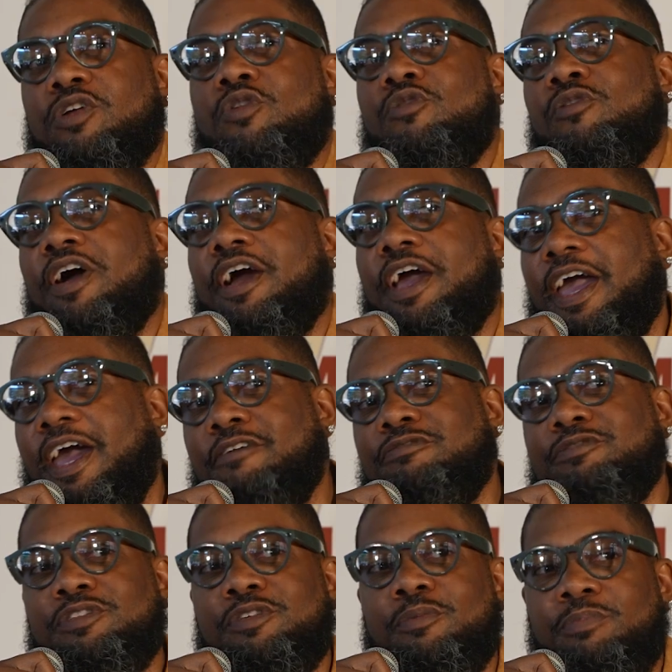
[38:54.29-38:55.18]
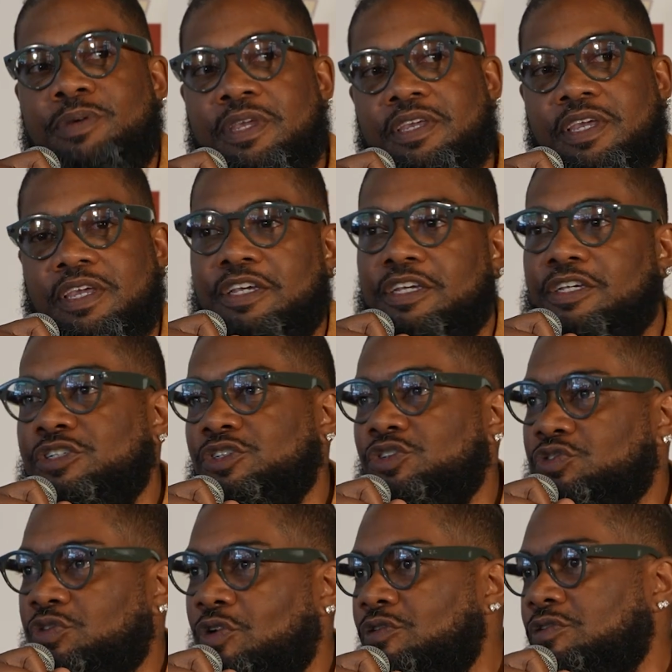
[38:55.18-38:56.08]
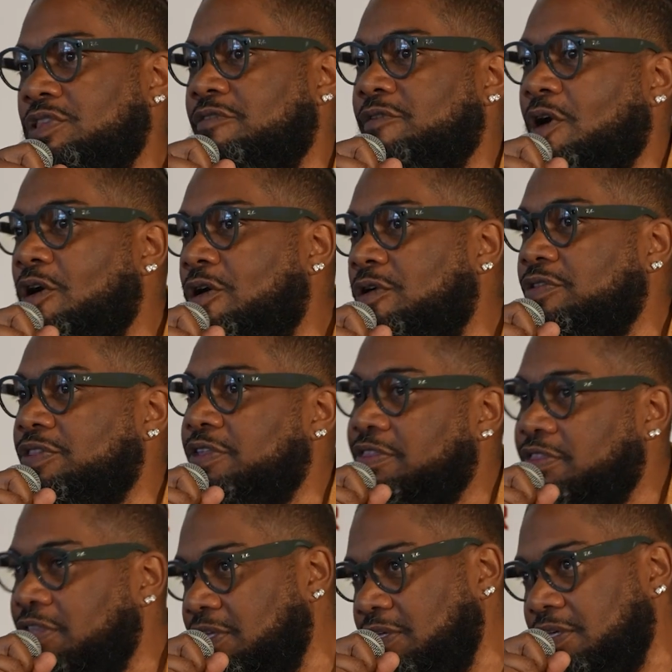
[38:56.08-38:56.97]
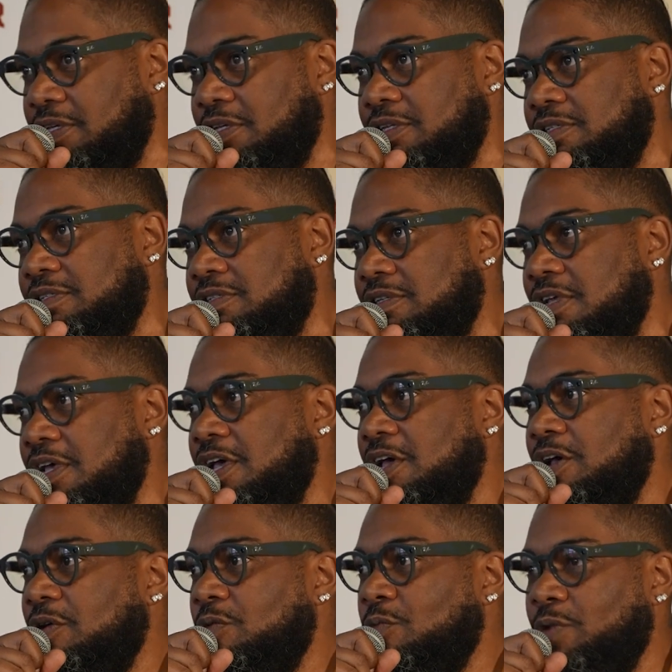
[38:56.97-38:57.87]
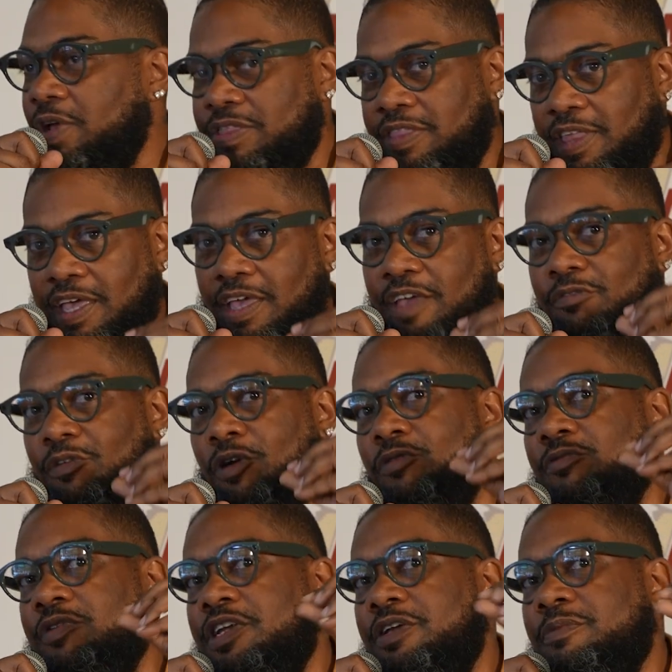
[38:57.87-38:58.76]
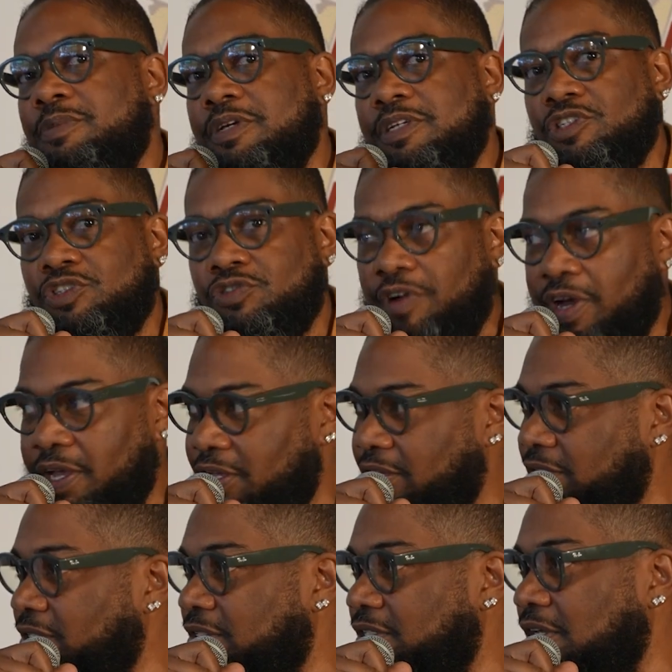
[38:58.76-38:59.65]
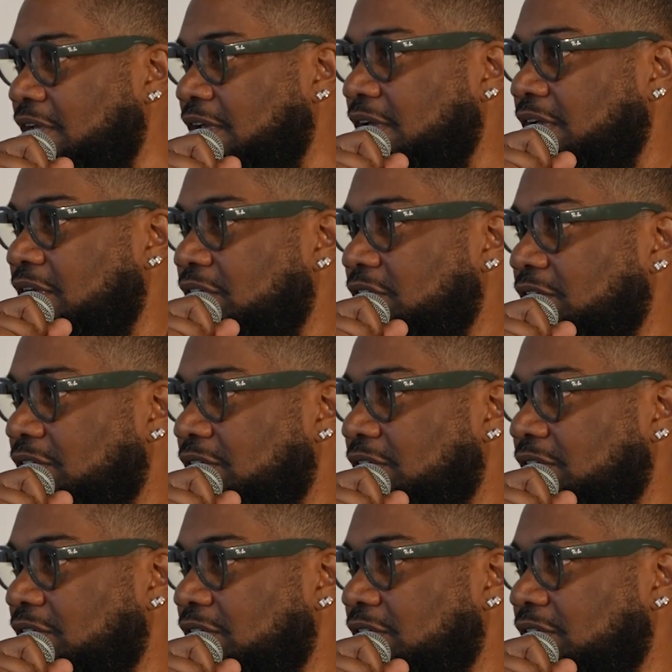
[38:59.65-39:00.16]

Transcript: don't have to be in control of all the things when they have already been trained. Mm.